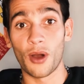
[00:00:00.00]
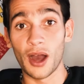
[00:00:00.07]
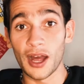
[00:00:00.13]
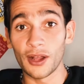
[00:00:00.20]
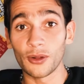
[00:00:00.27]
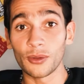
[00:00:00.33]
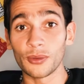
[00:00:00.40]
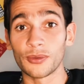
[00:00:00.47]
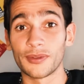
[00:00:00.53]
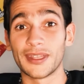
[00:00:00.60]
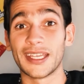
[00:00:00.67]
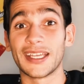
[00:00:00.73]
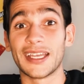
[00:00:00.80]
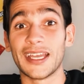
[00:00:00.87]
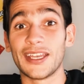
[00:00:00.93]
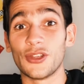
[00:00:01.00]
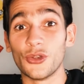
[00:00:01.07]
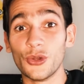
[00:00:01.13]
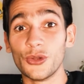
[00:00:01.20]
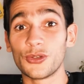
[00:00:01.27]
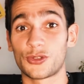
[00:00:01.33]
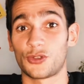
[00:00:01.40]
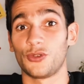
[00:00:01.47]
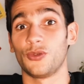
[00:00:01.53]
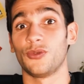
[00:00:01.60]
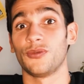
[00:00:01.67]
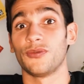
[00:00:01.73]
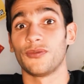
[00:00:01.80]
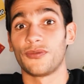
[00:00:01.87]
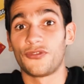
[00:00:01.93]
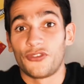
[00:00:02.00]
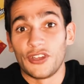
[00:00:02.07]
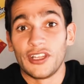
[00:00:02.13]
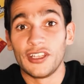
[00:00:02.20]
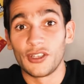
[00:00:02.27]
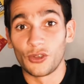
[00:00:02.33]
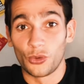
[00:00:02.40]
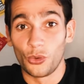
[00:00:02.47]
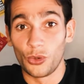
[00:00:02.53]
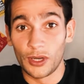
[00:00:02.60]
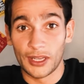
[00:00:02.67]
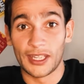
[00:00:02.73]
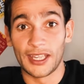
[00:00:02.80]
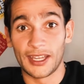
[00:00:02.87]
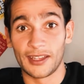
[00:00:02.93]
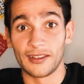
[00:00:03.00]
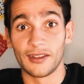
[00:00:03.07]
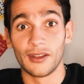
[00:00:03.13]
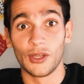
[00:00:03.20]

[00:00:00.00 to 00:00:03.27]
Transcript: while they get used to feeling good again